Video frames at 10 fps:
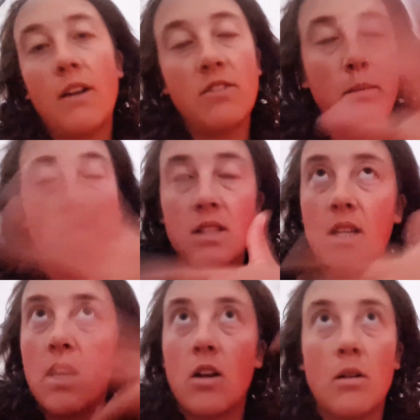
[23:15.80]
5-10
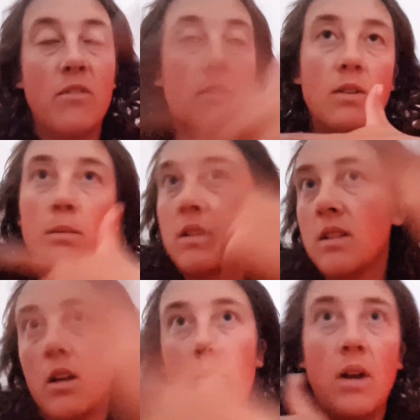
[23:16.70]
minutes later, 15
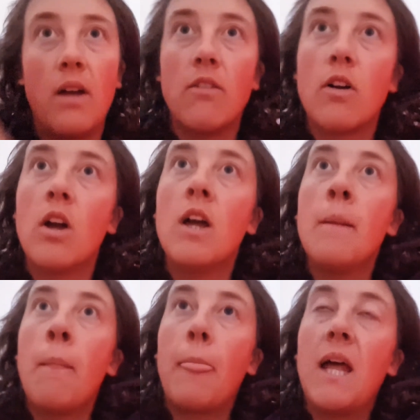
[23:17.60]
minutes later, whatever,
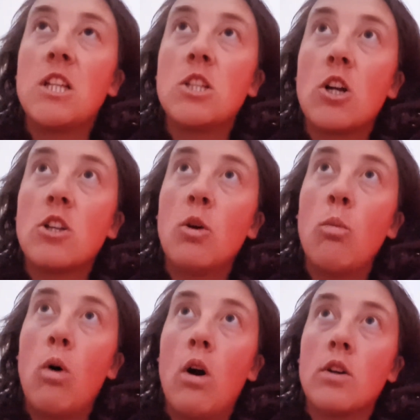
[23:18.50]
it started to
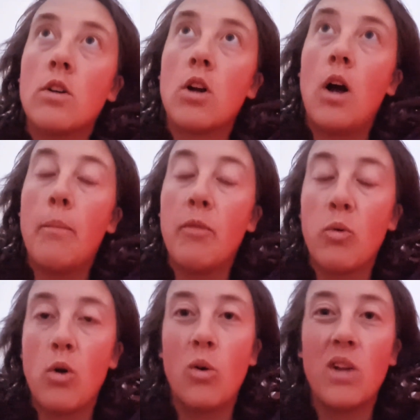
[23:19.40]
wander up
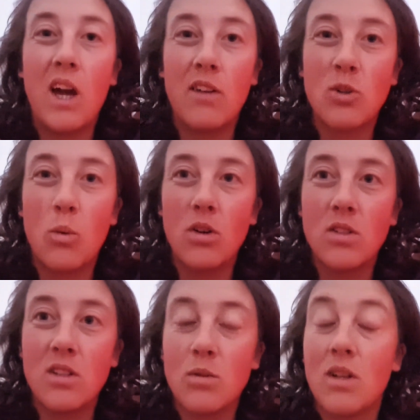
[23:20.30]
the road kind of
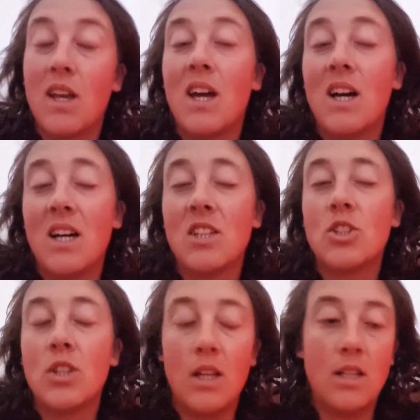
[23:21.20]
towards us, and we're like, ah,
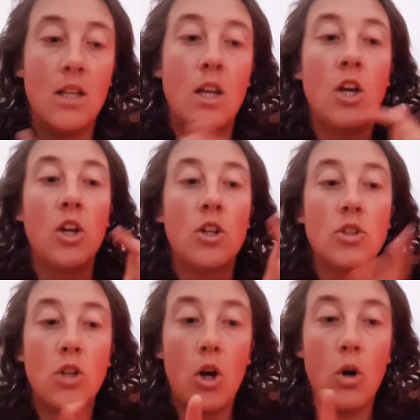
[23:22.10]
shit.
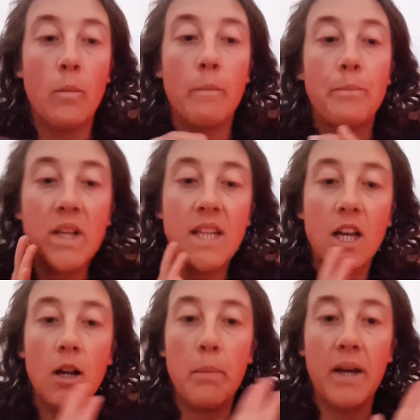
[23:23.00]
So we
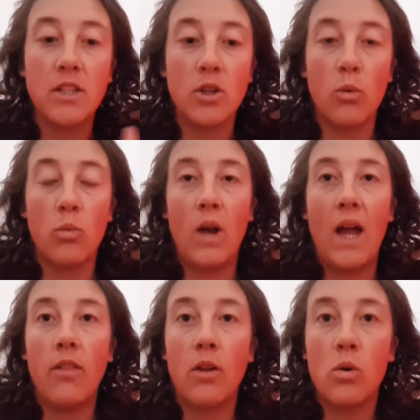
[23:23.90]
take our bikes
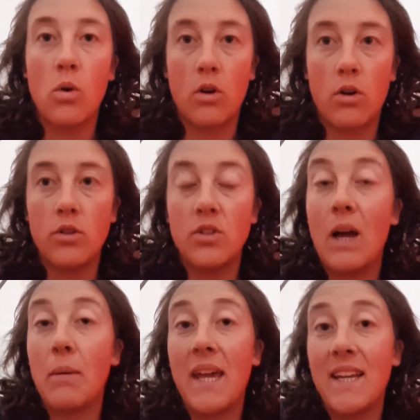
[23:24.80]
around the corner, so
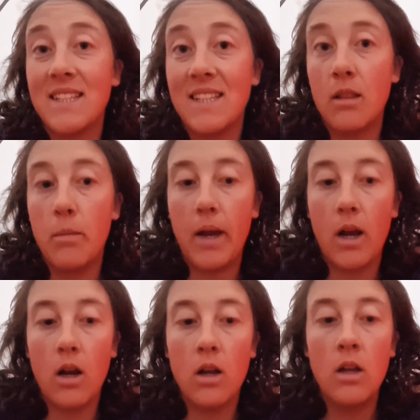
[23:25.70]
now we can't see the
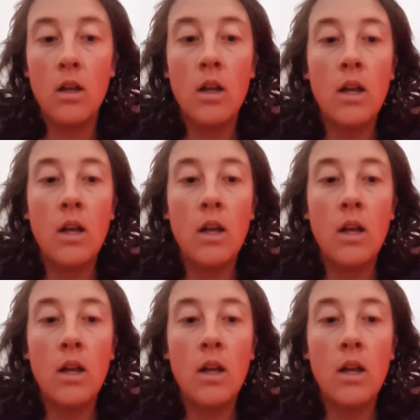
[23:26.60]
bear,